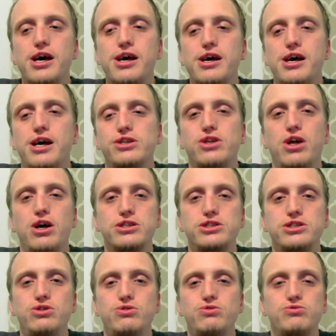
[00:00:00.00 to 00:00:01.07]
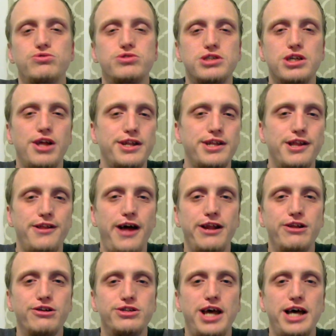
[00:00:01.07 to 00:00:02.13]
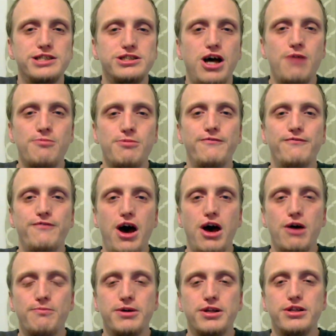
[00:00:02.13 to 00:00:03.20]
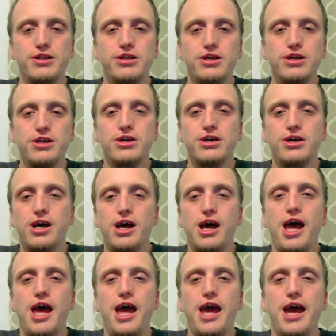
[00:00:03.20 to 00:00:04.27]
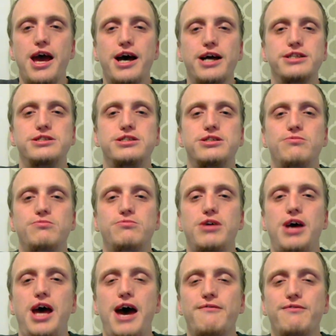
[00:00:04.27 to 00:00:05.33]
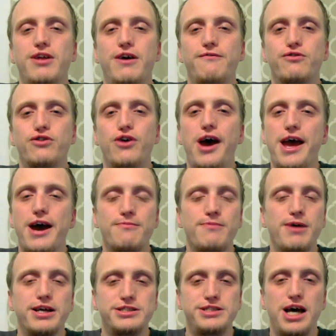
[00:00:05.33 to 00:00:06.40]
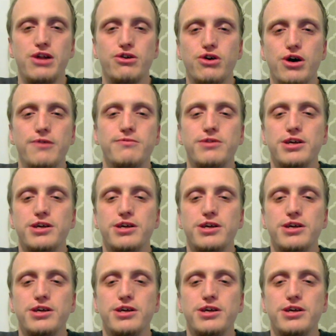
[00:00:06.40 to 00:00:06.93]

as long as you select a lighter desktop environment and have enough RAM, etc.